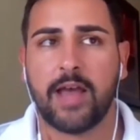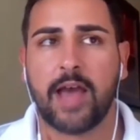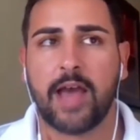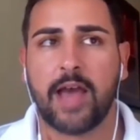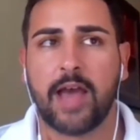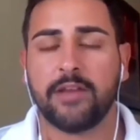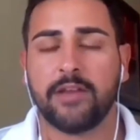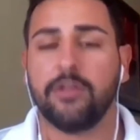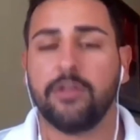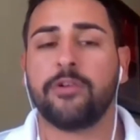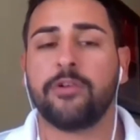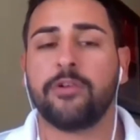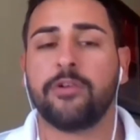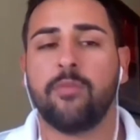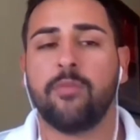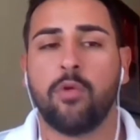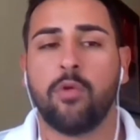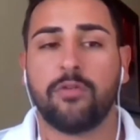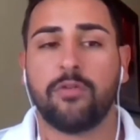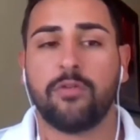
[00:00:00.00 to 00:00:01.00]
I could learn
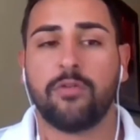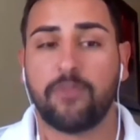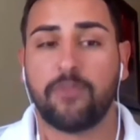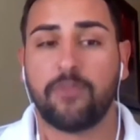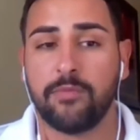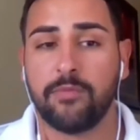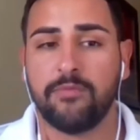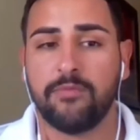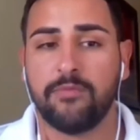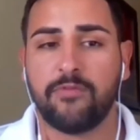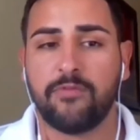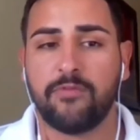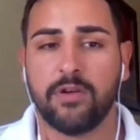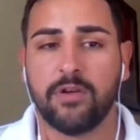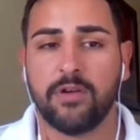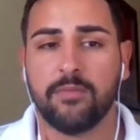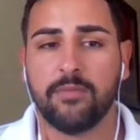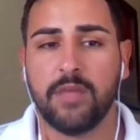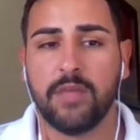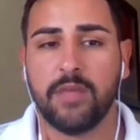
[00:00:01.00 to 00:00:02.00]
more
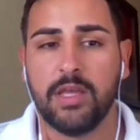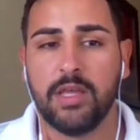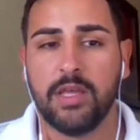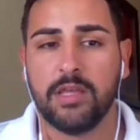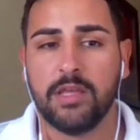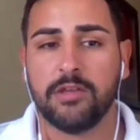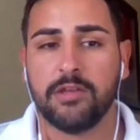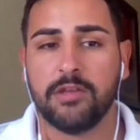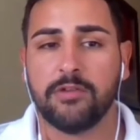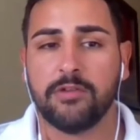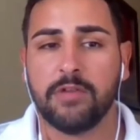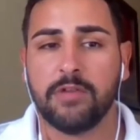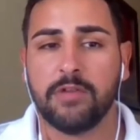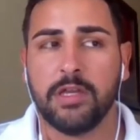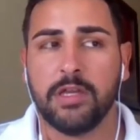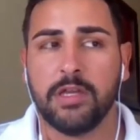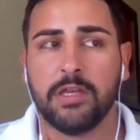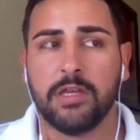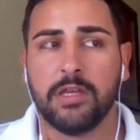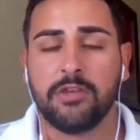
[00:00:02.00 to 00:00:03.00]
from
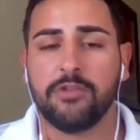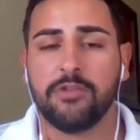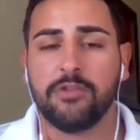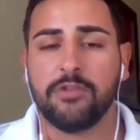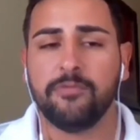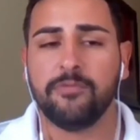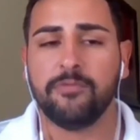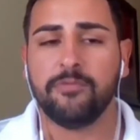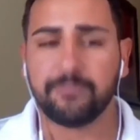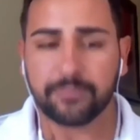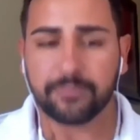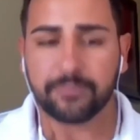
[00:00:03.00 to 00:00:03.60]
you,